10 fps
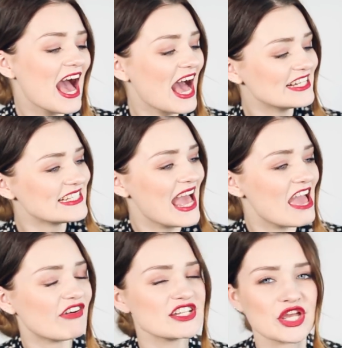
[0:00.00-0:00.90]
And
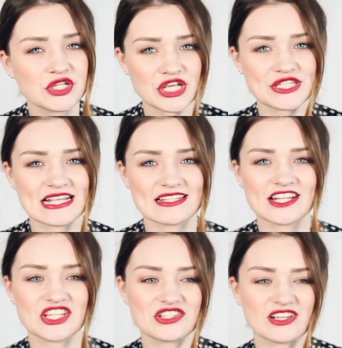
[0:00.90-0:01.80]
yeah, if I don't use this,
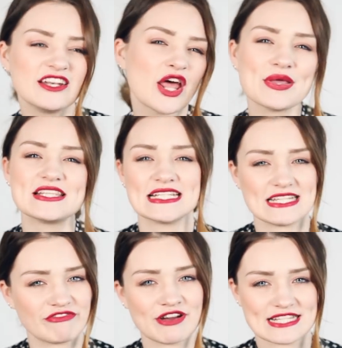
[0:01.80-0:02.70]
I just can notice the
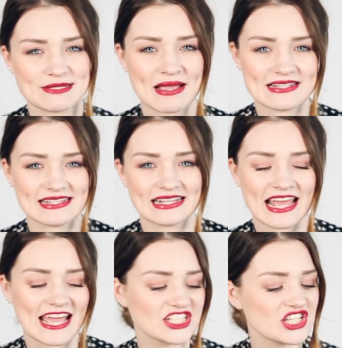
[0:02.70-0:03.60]
difference,
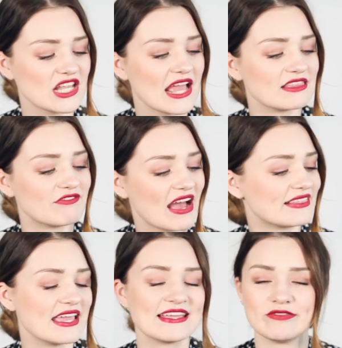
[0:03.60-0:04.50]
basically. I just like the
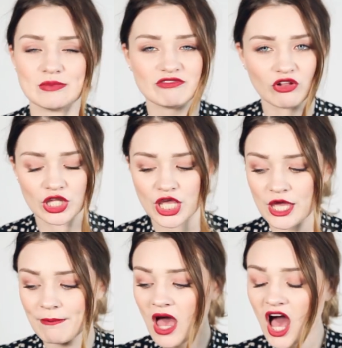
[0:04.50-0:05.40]
fact that it gives me volume.